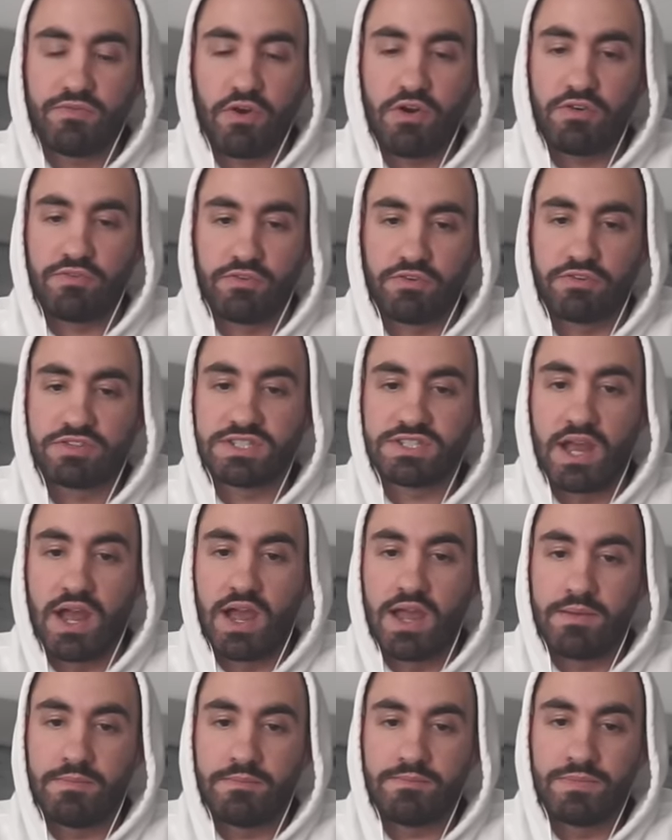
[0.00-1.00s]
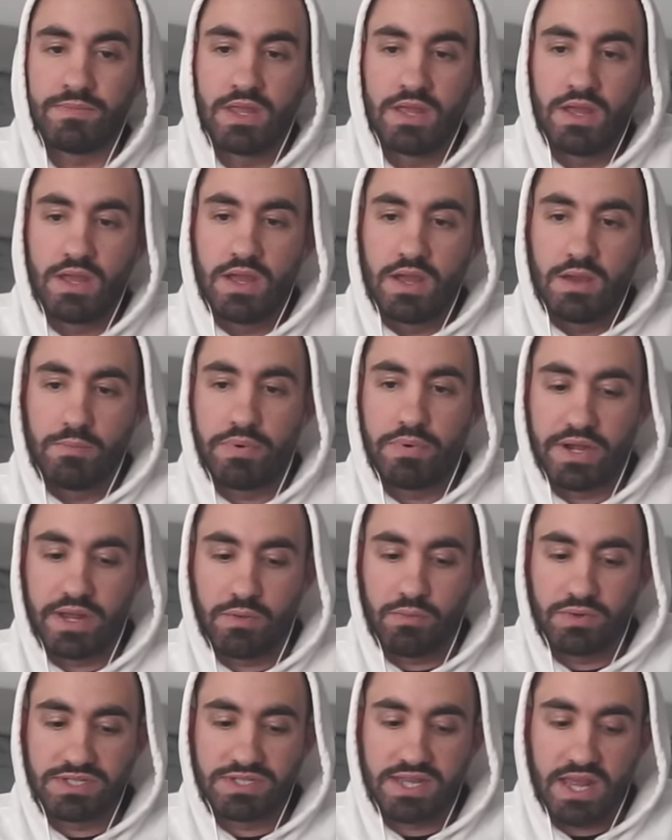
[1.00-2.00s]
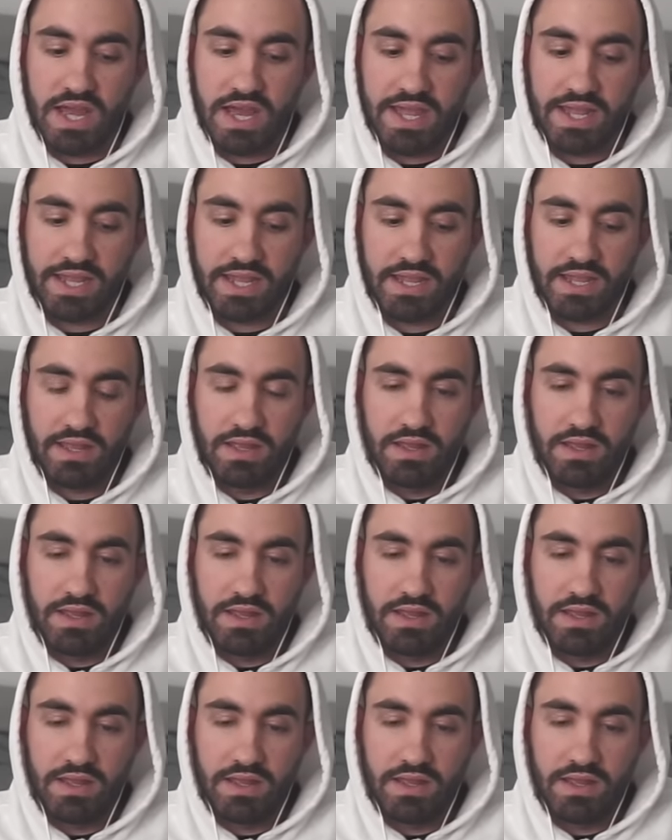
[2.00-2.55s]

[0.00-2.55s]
for our first time, but it was like,